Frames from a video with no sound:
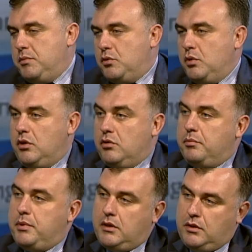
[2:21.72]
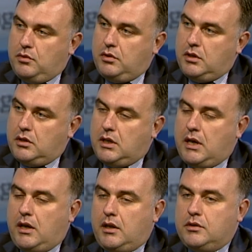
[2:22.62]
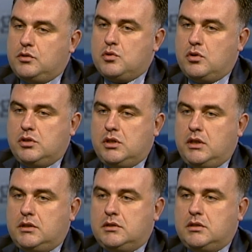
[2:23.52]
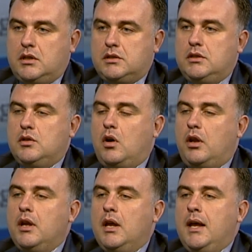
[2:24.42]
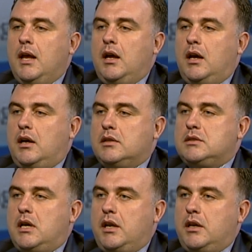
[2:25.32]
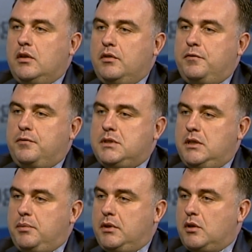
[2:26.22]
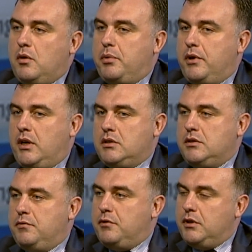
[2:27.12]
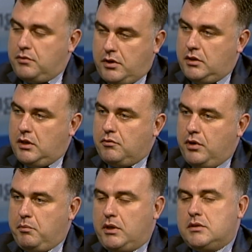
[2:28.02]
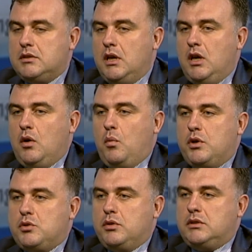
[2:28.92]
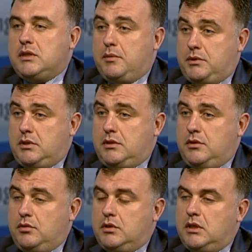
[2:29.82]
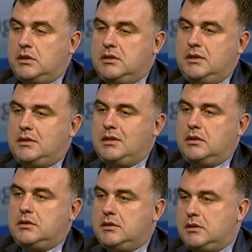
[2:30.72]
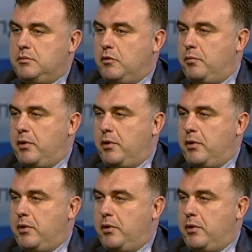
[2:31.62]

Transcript: between European Union and Georgia has started on uh, signing of deep and comprehensive free trade agreement, which will substitute existing system of